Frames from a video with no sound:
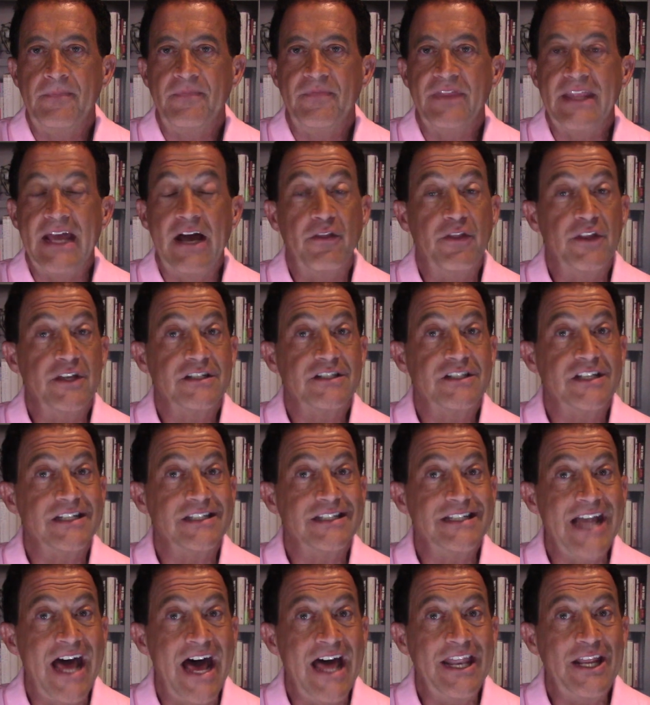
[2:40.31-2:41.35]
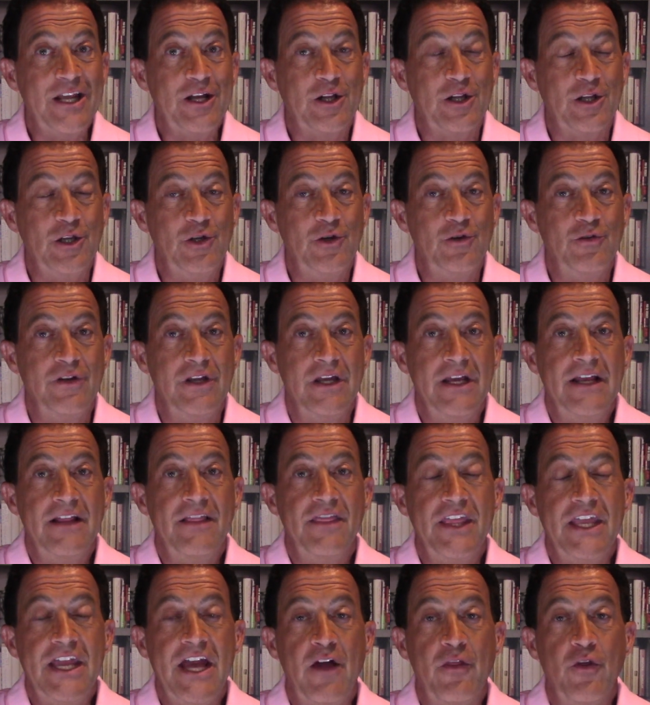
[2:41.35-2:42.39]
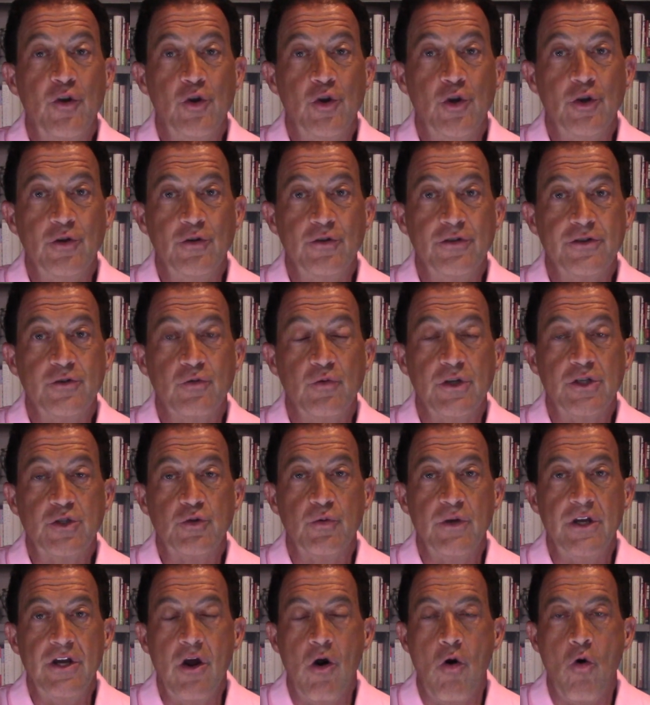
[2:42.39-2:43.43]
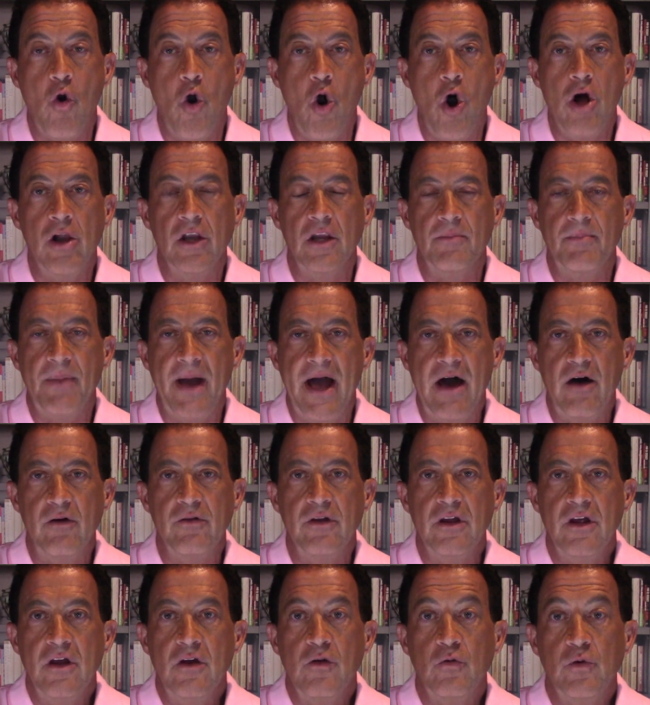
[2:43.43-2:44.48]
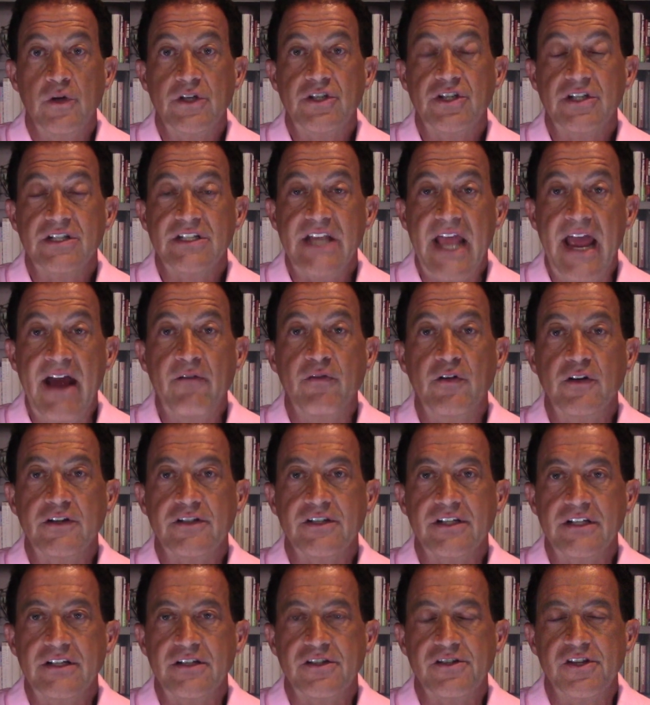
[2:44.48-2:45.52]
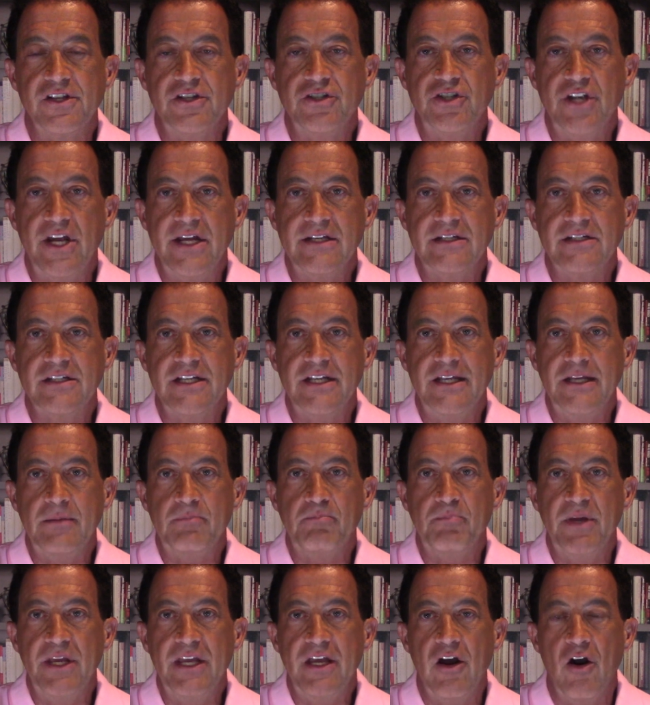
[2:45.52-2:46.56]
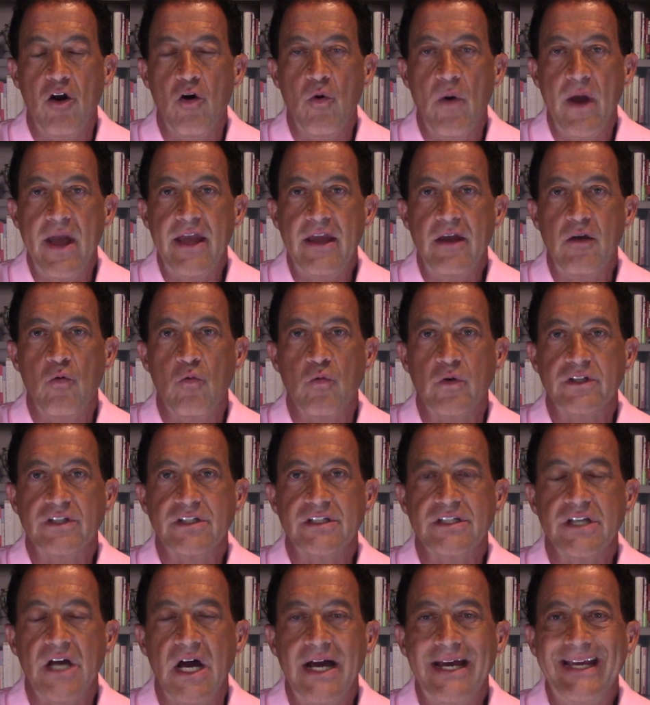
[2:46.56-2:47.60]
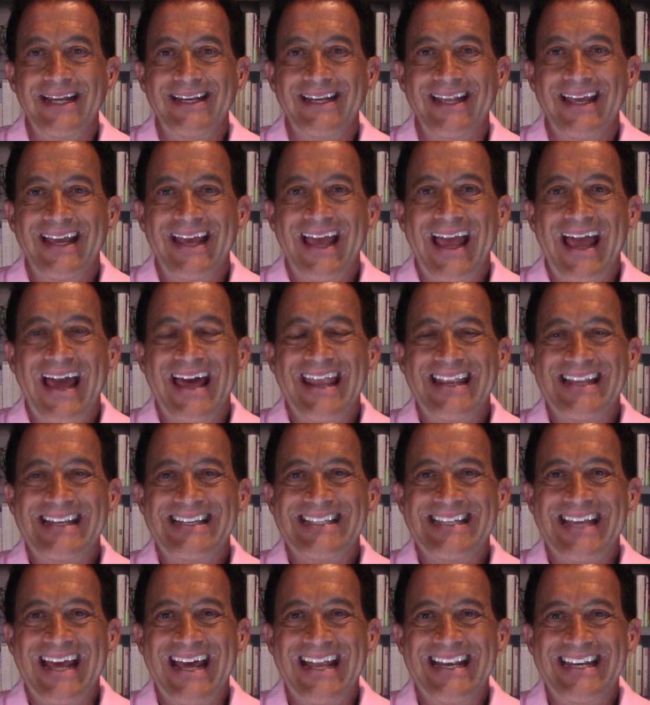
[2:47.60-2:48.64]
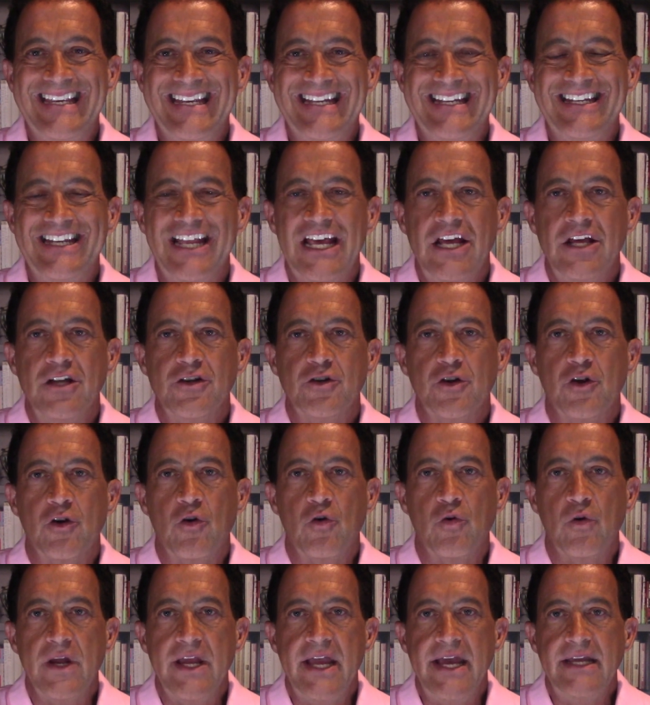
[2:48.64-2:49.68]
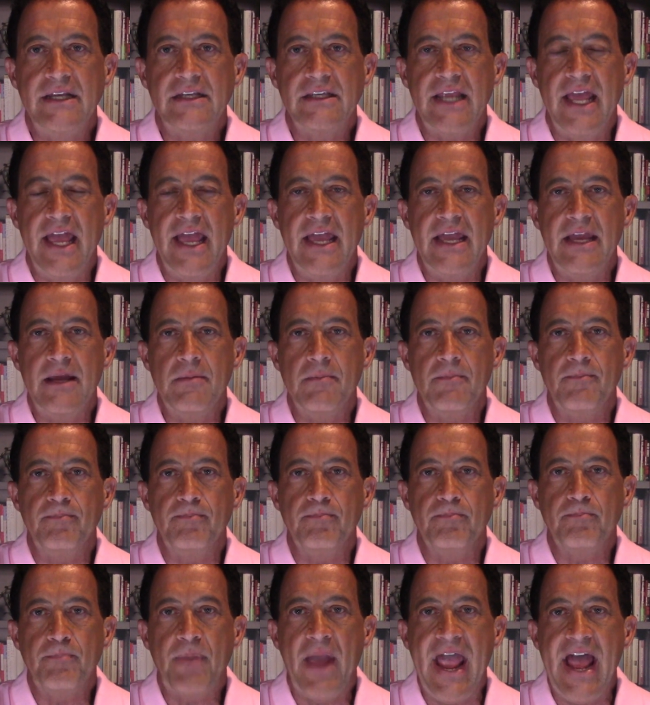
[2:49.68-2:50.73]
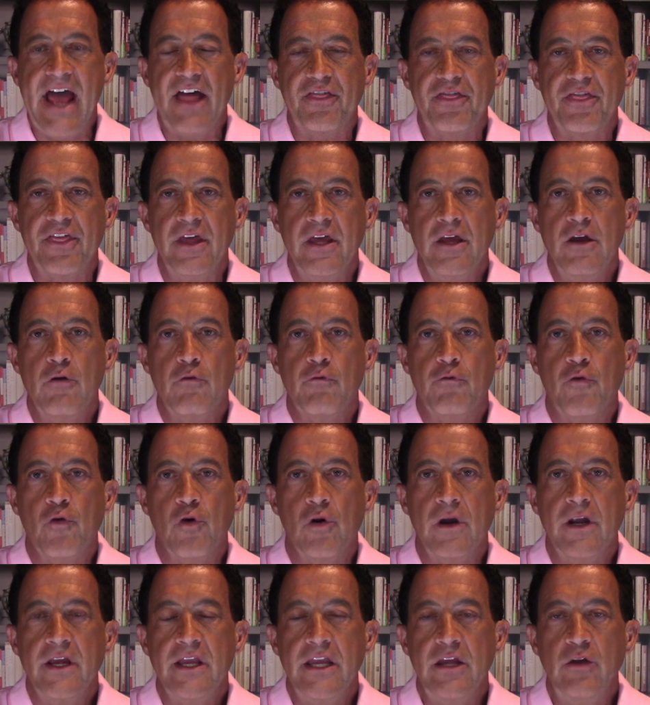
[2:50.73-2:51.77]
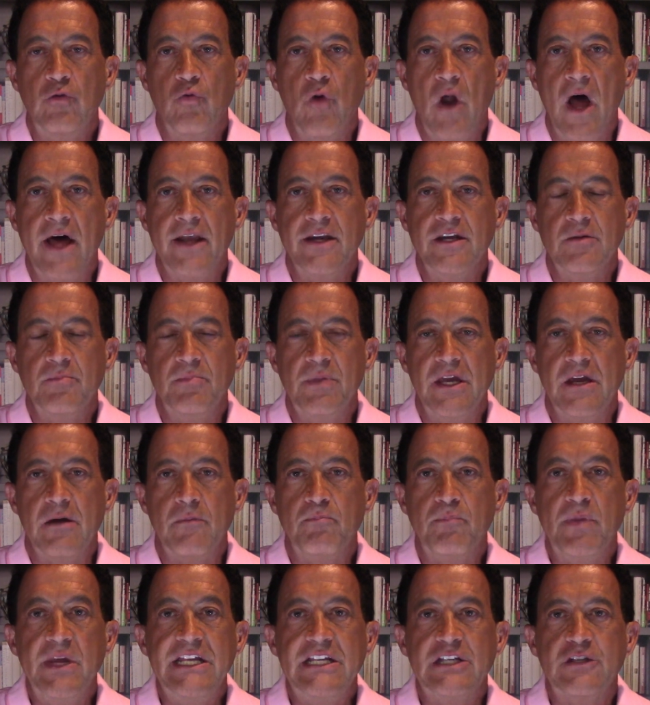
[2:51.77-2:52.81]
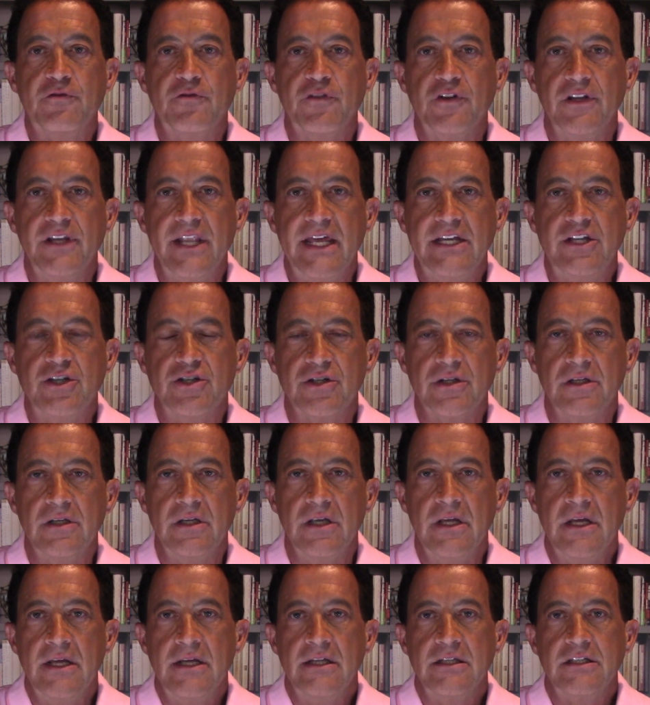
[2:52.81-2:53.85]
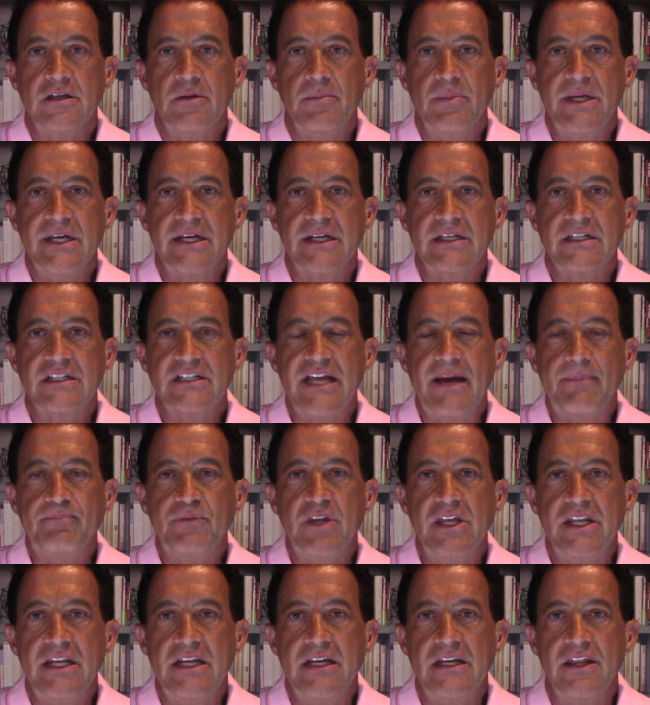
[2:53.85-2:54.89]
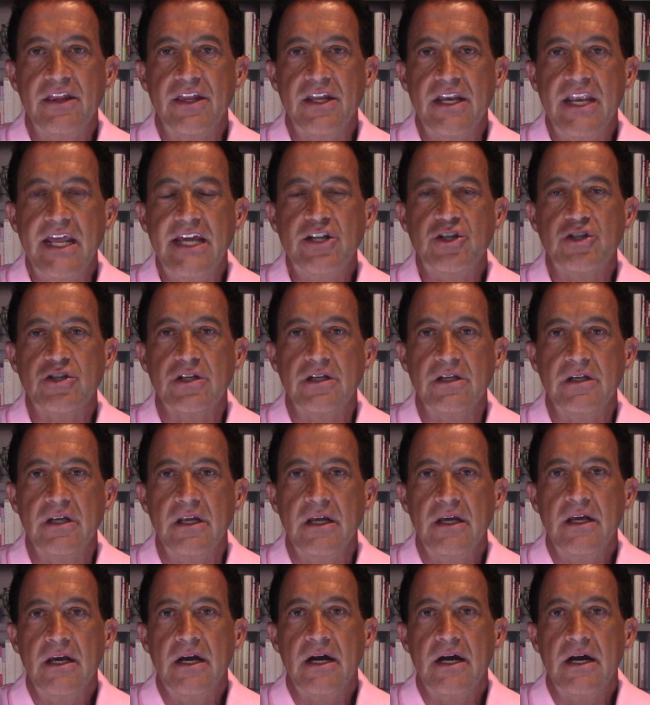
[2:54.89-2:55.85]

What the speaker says: Now, this does not include the other news, which we know all about, which is ever since the JCPOA was signed and intended to create a path for Iran to be a peaceful nation, to be accepted into the nation,